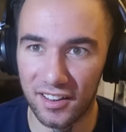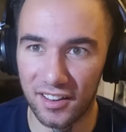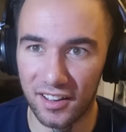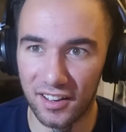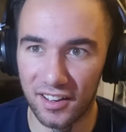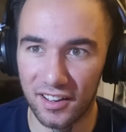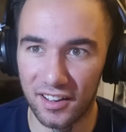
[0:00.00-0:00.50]

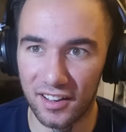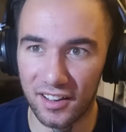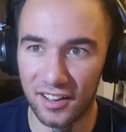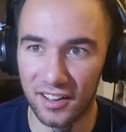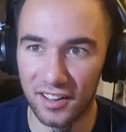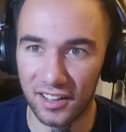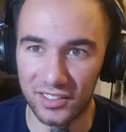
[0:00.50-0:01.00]

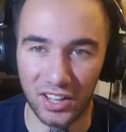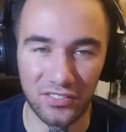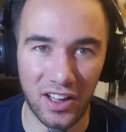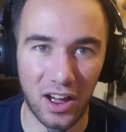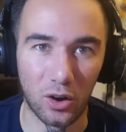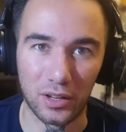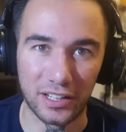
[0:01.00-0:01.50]
I love
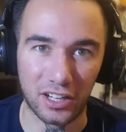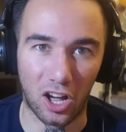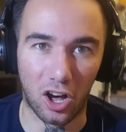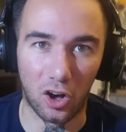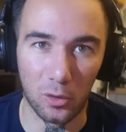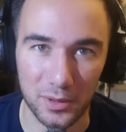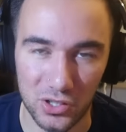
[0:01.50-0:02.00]
how, like,
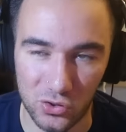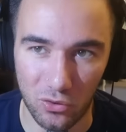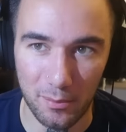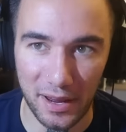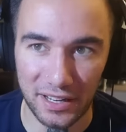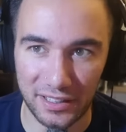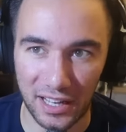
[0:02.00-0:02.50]
calm he's
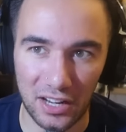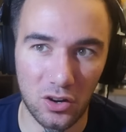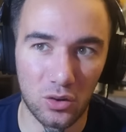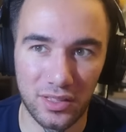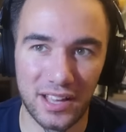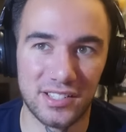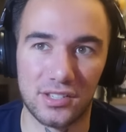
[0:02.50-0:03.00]
remaining. I
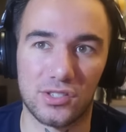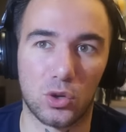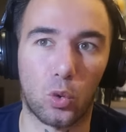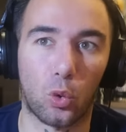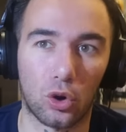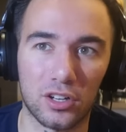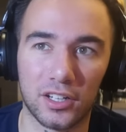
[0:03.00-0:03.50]
know that's his
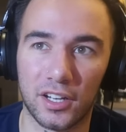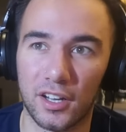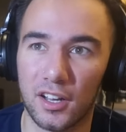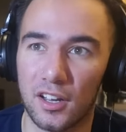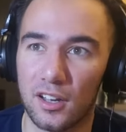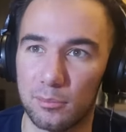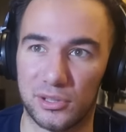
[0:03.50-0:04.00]
quirk,
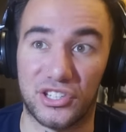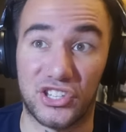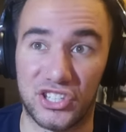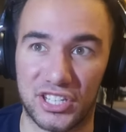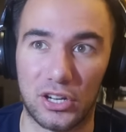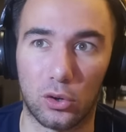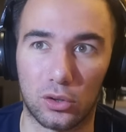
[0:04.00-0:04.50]
but
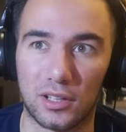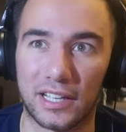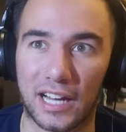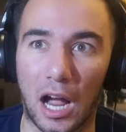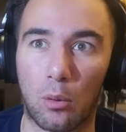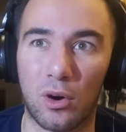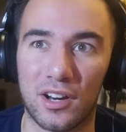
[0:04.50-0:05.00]
still,
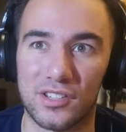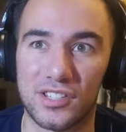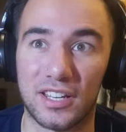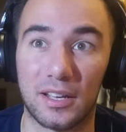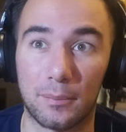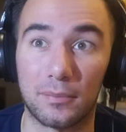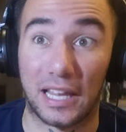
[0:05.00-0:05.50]
like, I want to
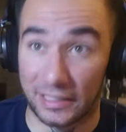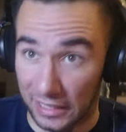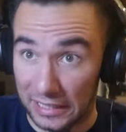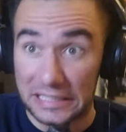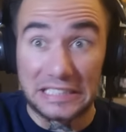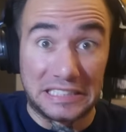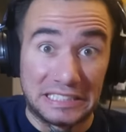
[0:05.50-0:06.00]
see him, like,
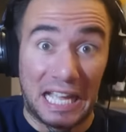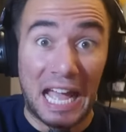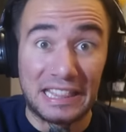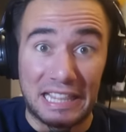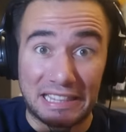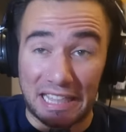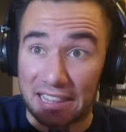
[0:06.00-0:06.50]
like, like, that,
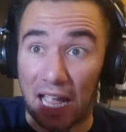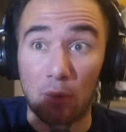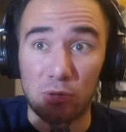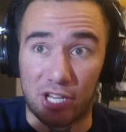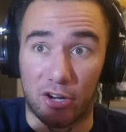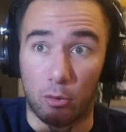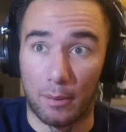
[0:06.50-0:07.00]
that, that, that
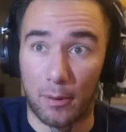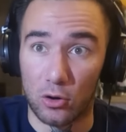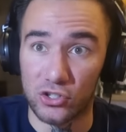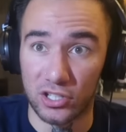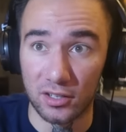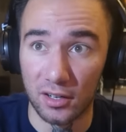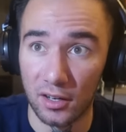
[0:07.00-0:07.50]
was a new
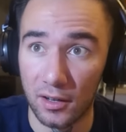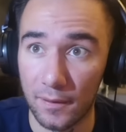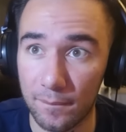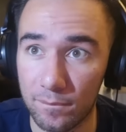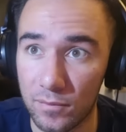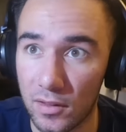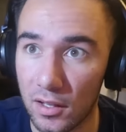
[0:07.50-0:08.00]
emotion.
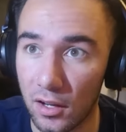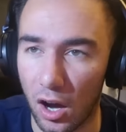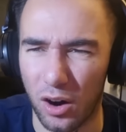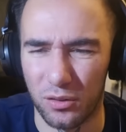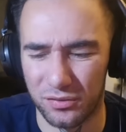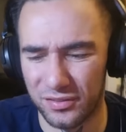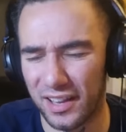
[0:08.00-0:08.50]

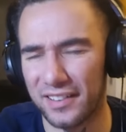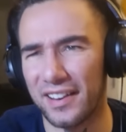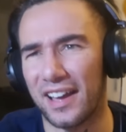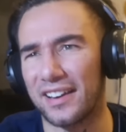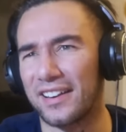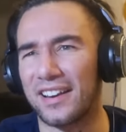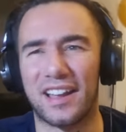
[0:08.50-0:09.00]
Oh, not,
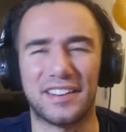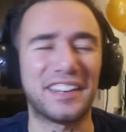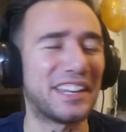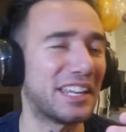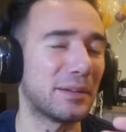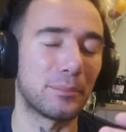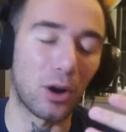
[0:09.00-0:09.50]
not, not
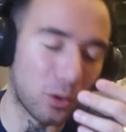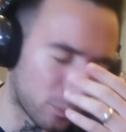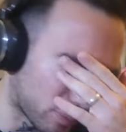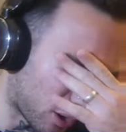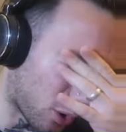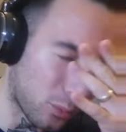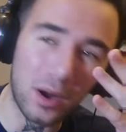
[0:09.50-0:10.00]
Nemo,
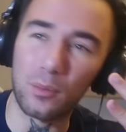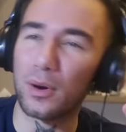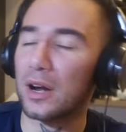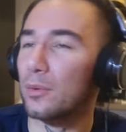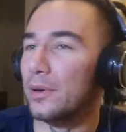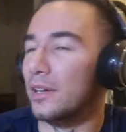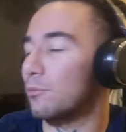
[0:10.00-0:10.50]
bro. Where,
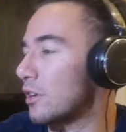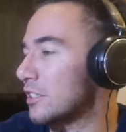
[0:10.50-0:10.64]
where were you?